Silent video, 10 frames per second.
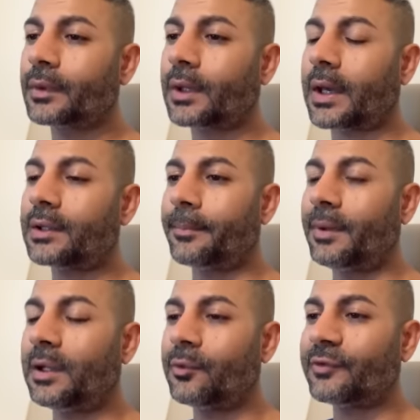And the
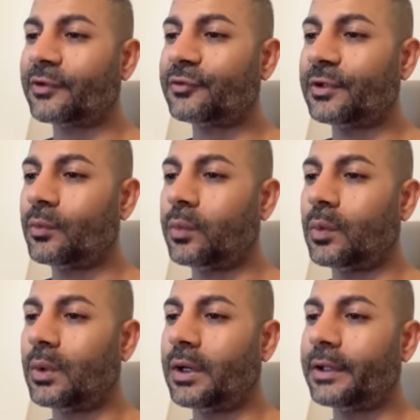plug was actually
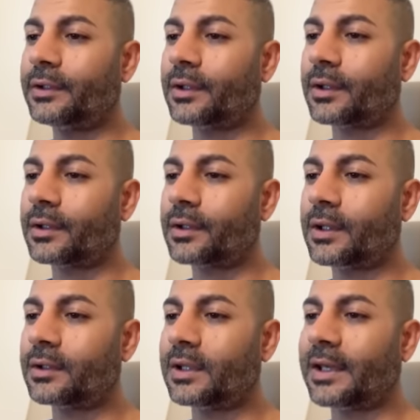wider
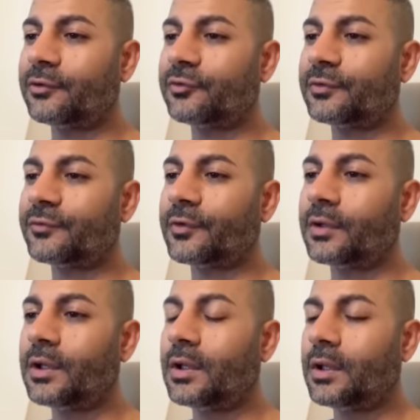than the entrance. So
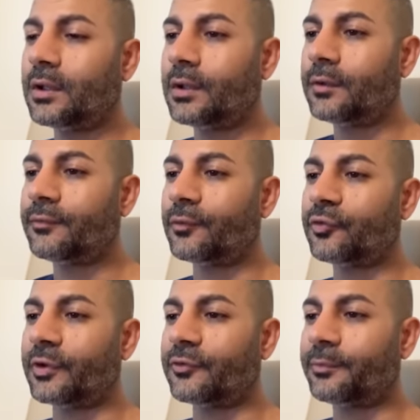
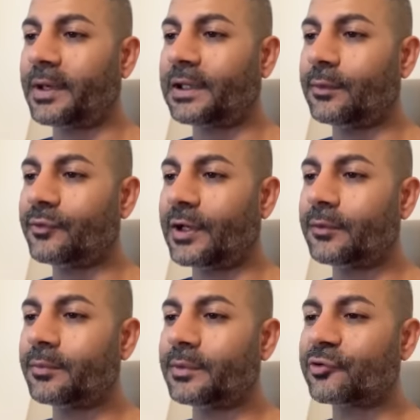fortunately the specular was
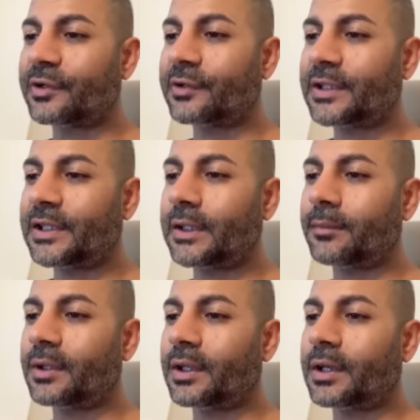helping me trying to keep
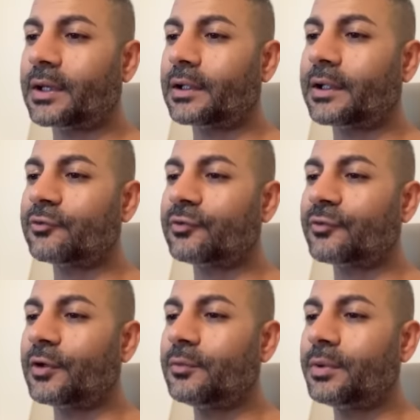the ear canal entrance
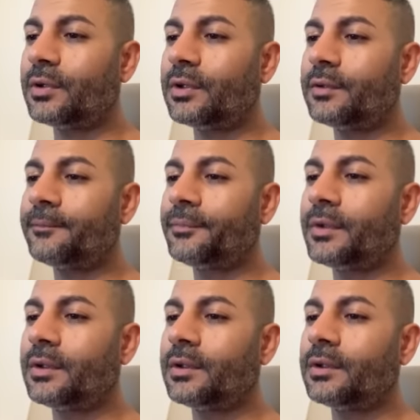open.
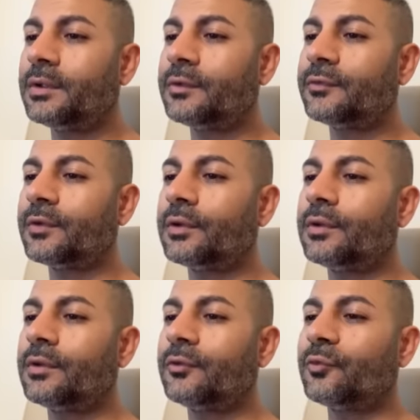So
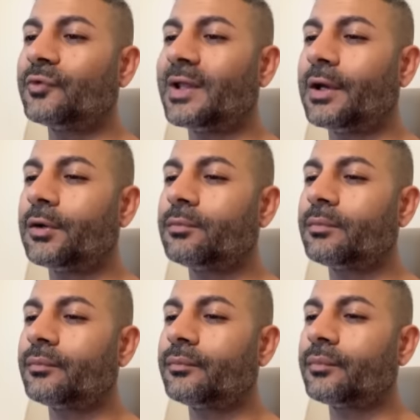this was now
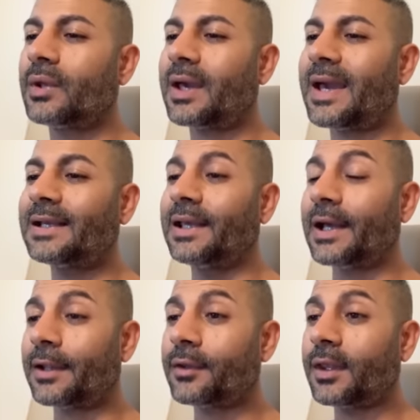hanging
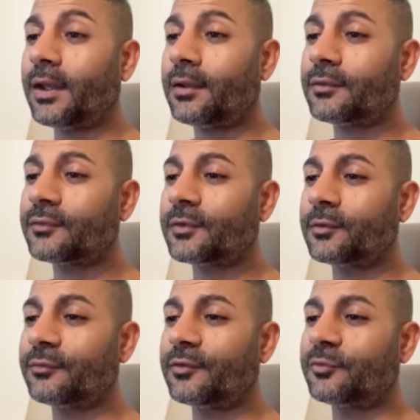out the ear, so it was
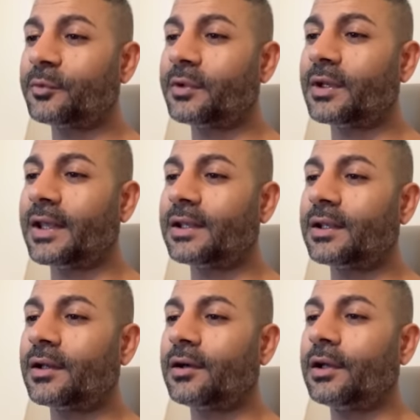visible with the naked
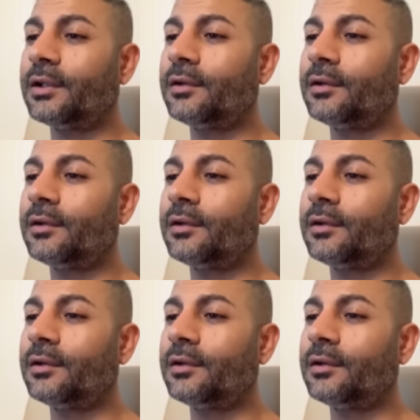eye.